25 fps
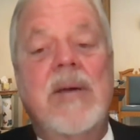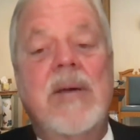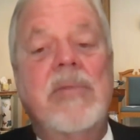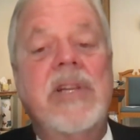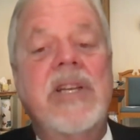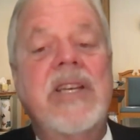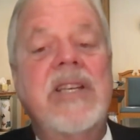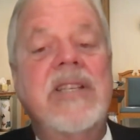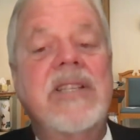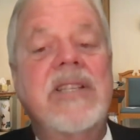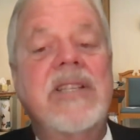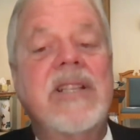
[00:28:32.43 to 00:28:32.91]

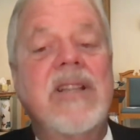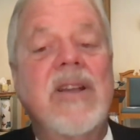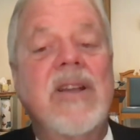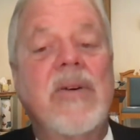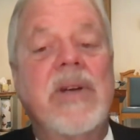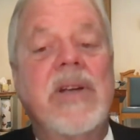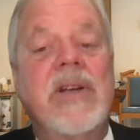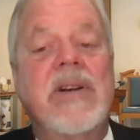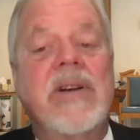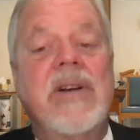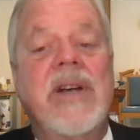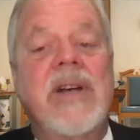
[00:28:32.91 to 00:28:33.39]
please lower
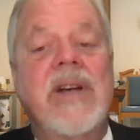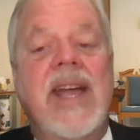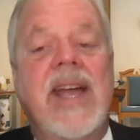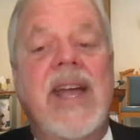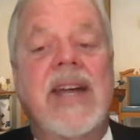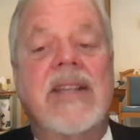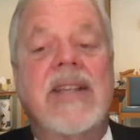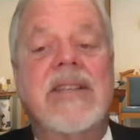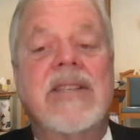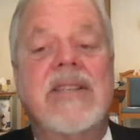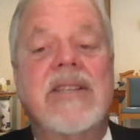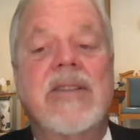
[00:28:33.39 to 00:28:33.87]
your
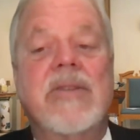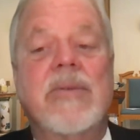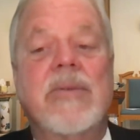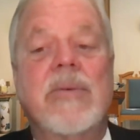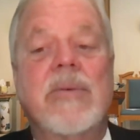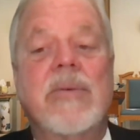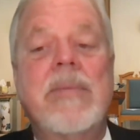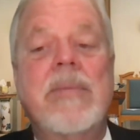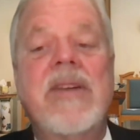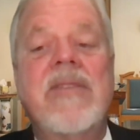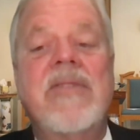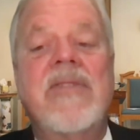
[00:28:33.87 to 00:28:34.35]
hand so that
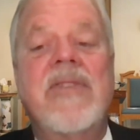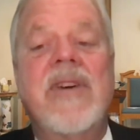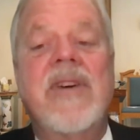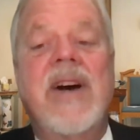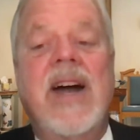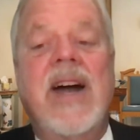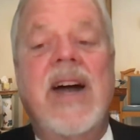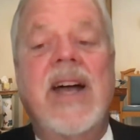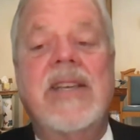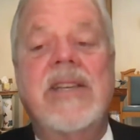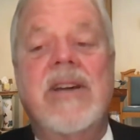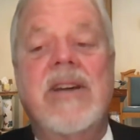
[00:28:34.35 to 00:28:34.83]
we may
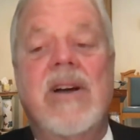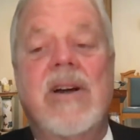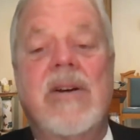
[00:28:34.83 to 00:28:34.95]
find